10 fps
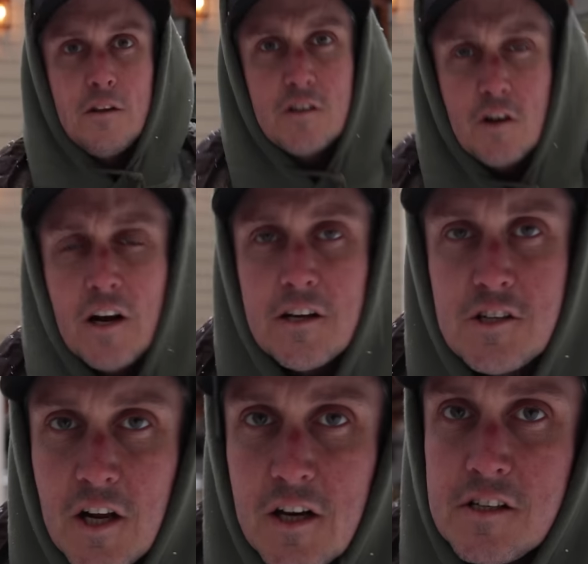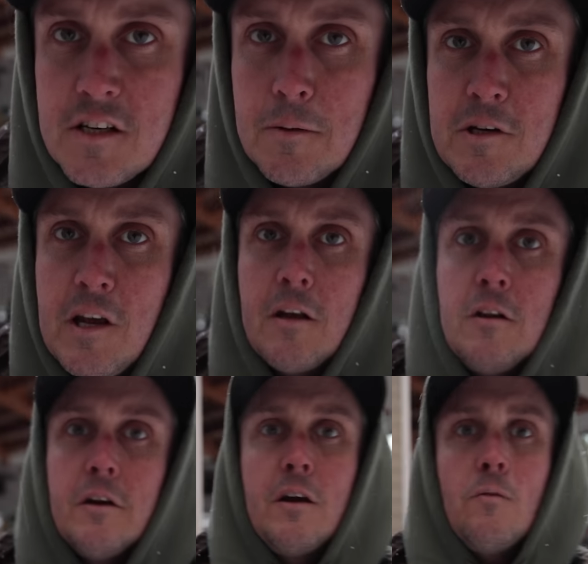This Dirthead Shed, it's time to take a
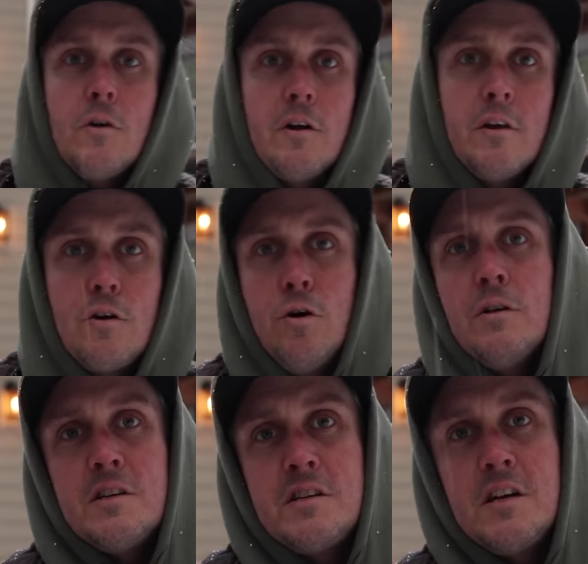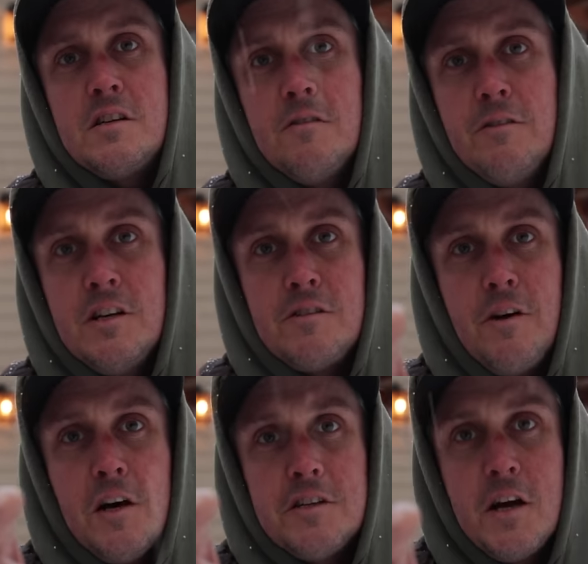look at one of the coolest SUVs of
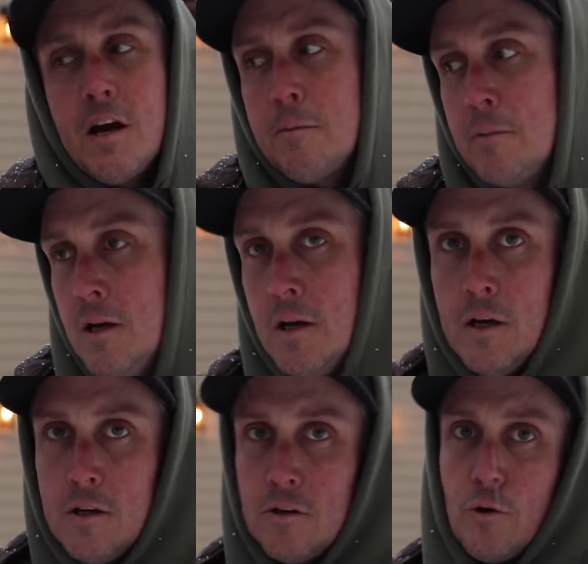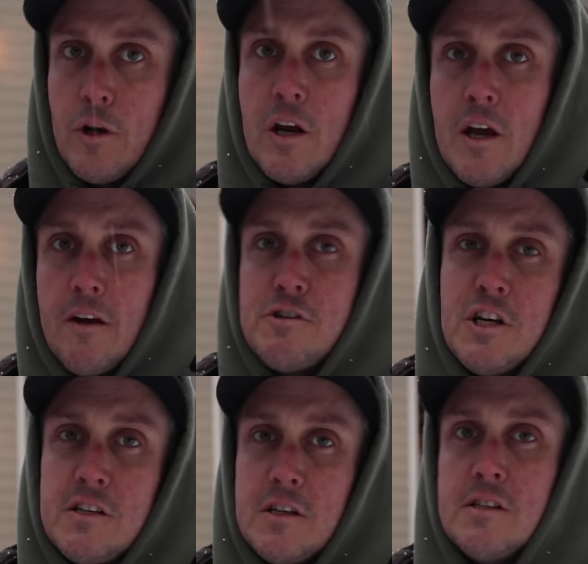all time, Toyota
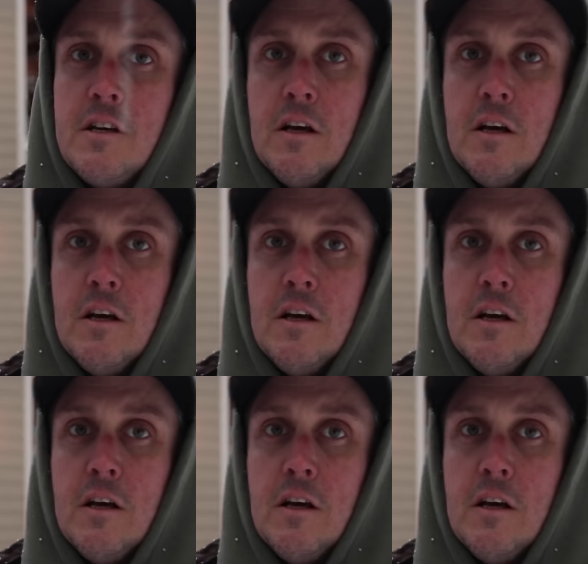FJ60.